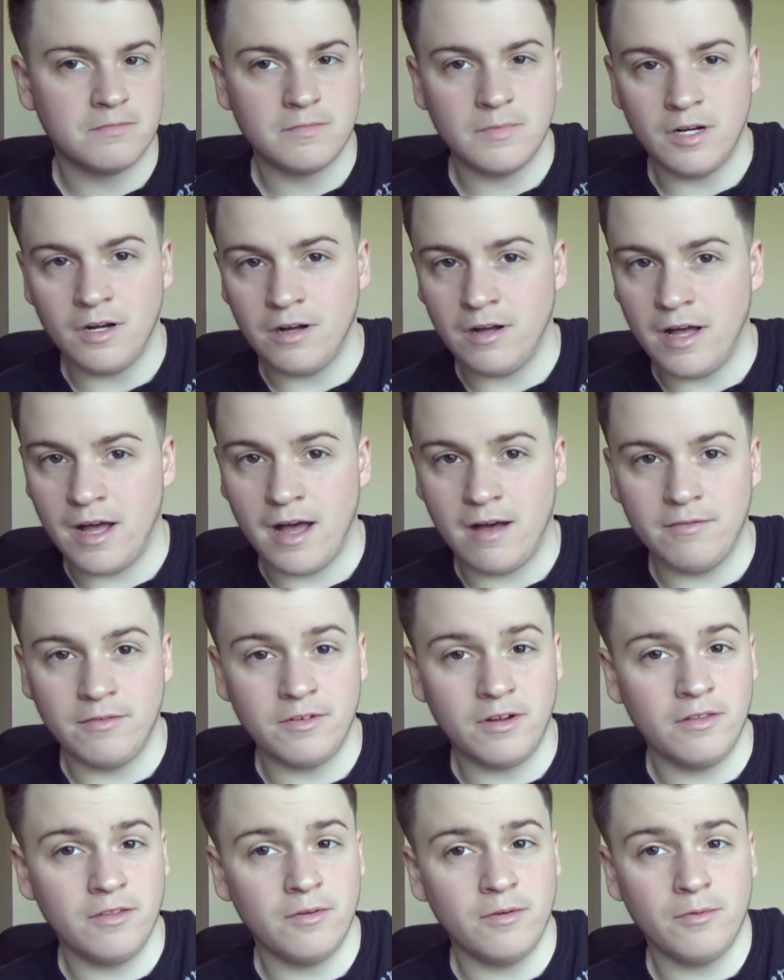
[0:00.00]
I'll have
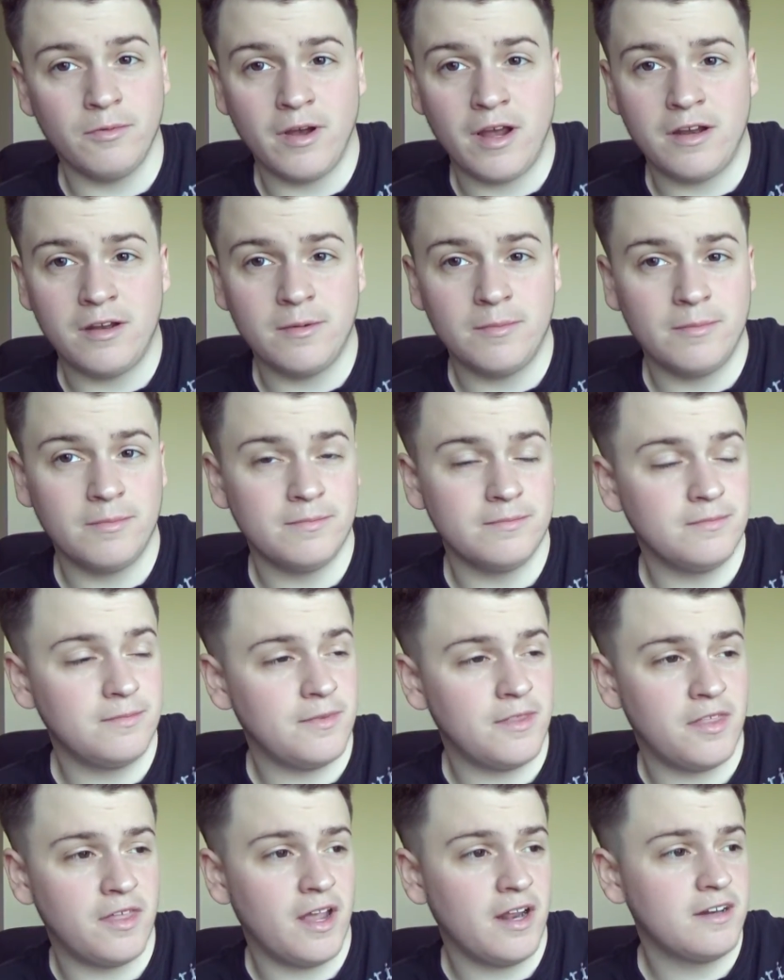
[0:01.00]
another random
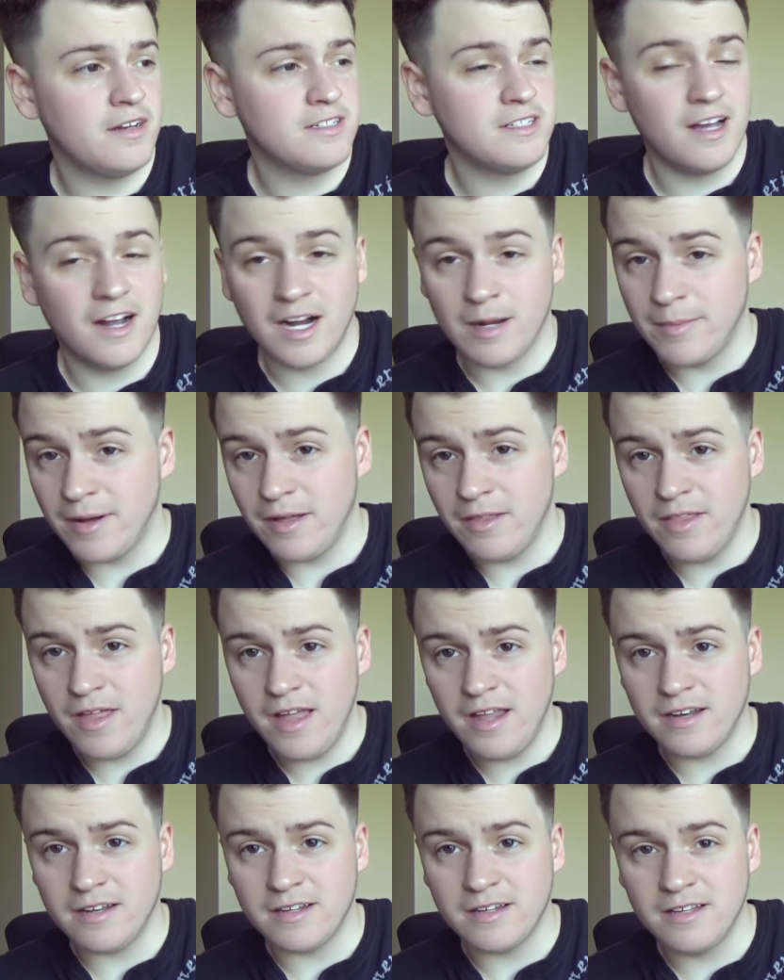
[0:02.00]
thing to talk about
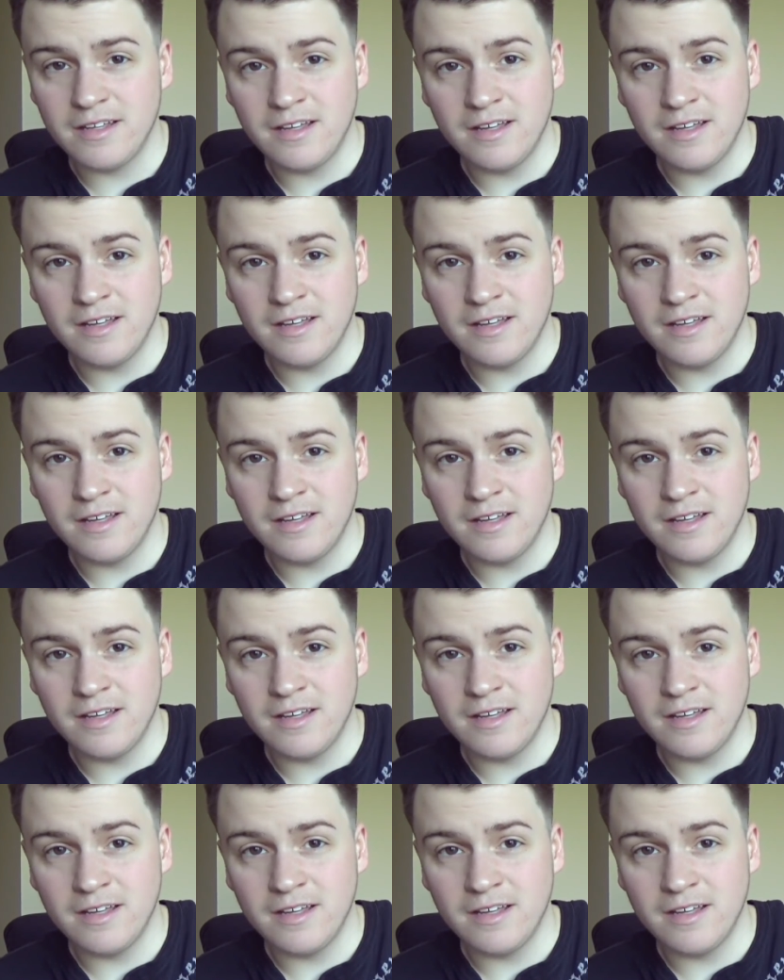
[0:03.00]
then.